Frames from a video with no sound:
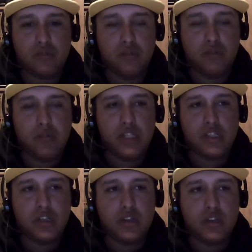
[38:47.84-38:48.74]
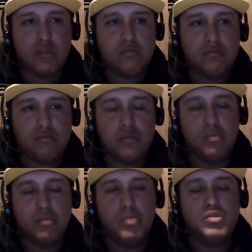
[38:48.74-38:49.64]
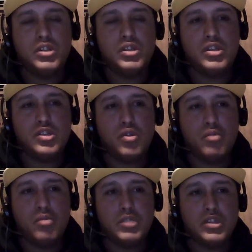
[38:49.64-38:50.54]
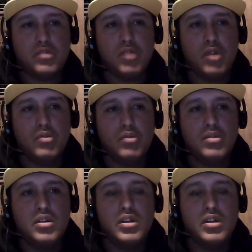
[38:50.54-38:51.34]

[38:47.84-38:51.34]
we've mentioned the Bulls and the Stormers as well,